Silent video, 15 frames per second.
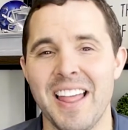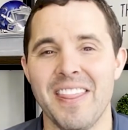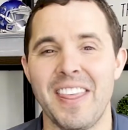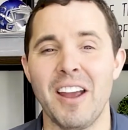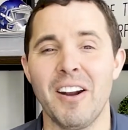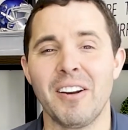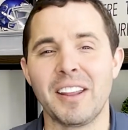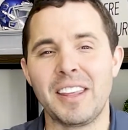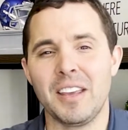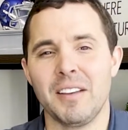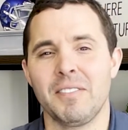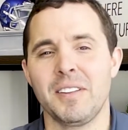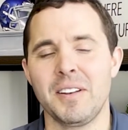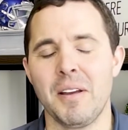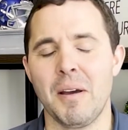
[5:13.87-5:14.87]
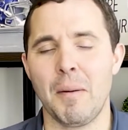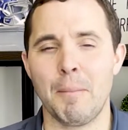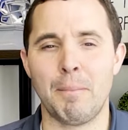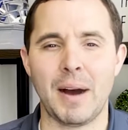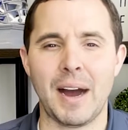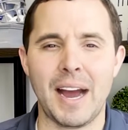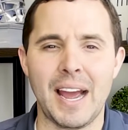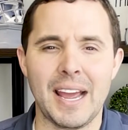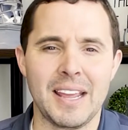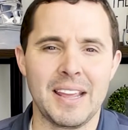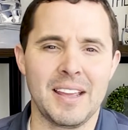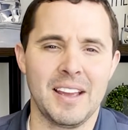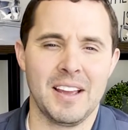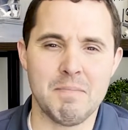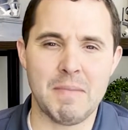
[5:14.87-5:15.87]
They are given
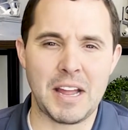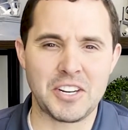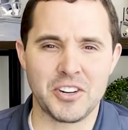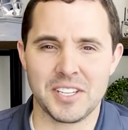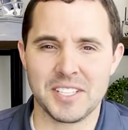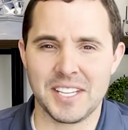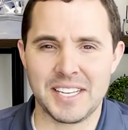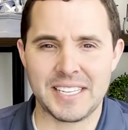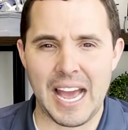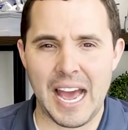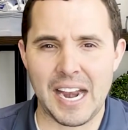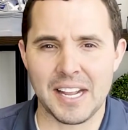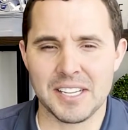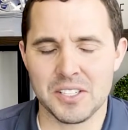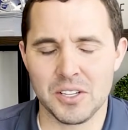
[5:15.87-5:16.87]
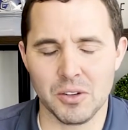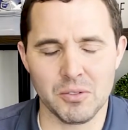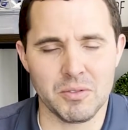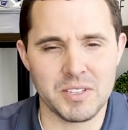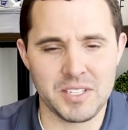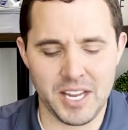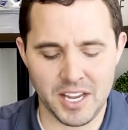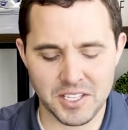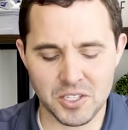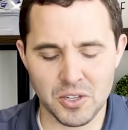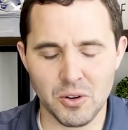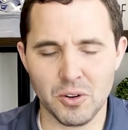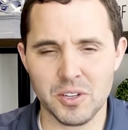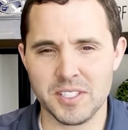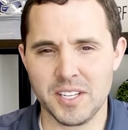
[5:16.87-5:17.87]
by metrics and data, so test
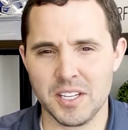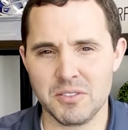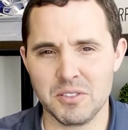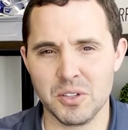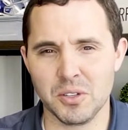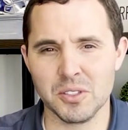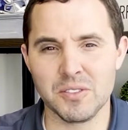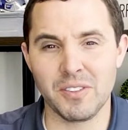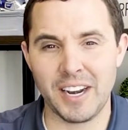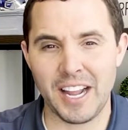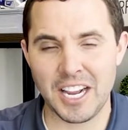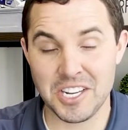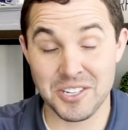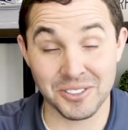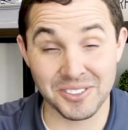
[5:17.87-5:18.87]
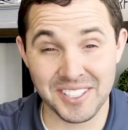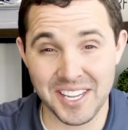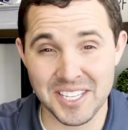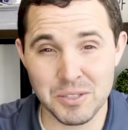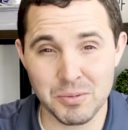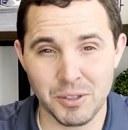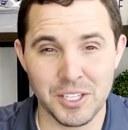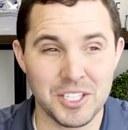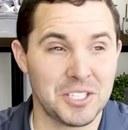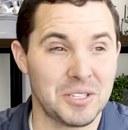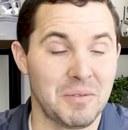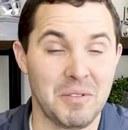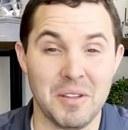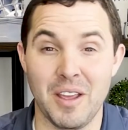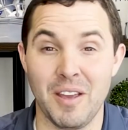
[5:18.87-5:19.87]
scores, test results for national tests,
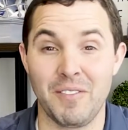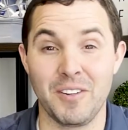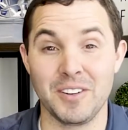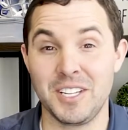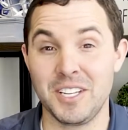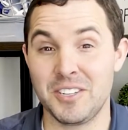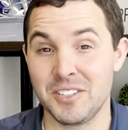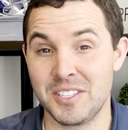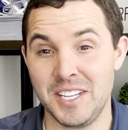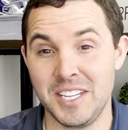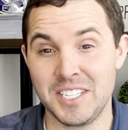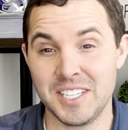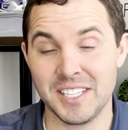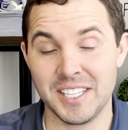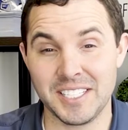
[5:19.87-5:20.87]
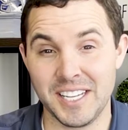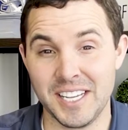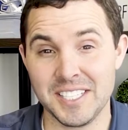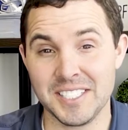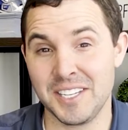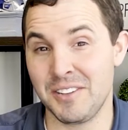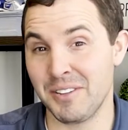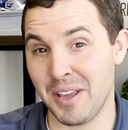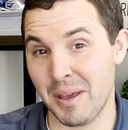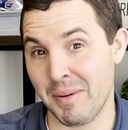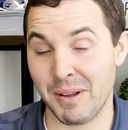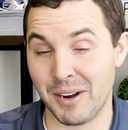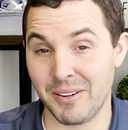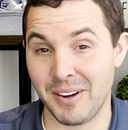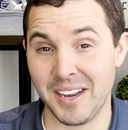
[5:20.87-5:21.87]
which if your teacher's teaching the test, then you get
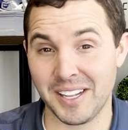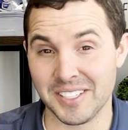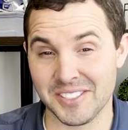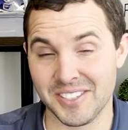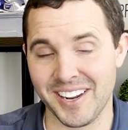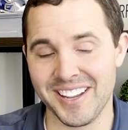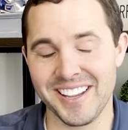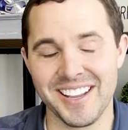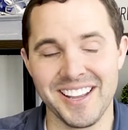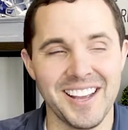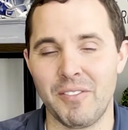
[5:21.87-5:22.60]
better ratings, right?